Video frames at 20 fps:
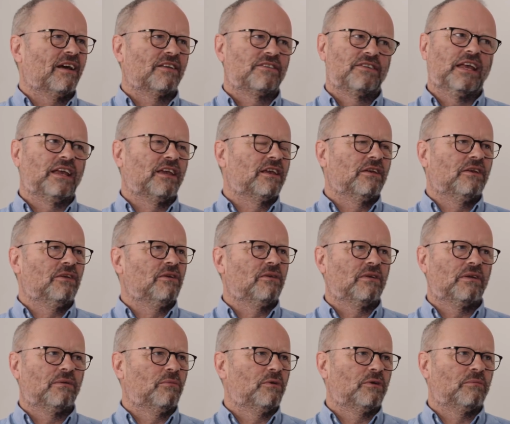I think
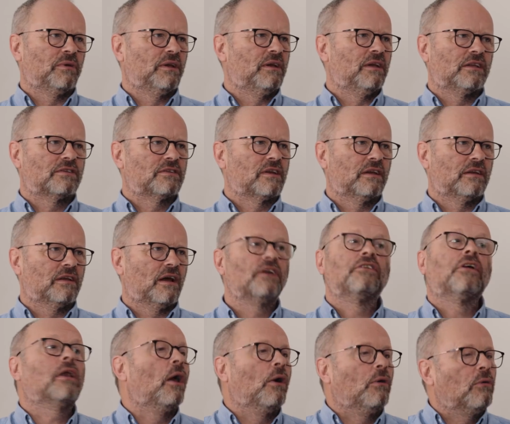it would be, I
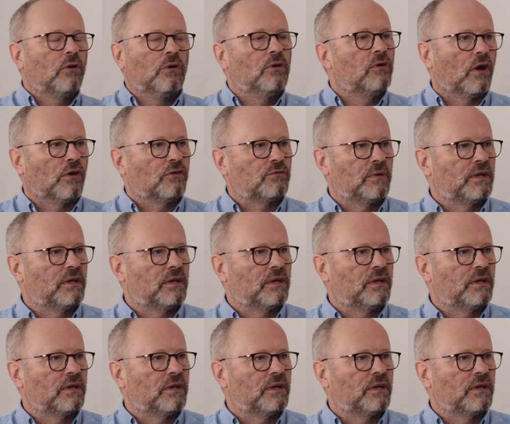don't know, who knows.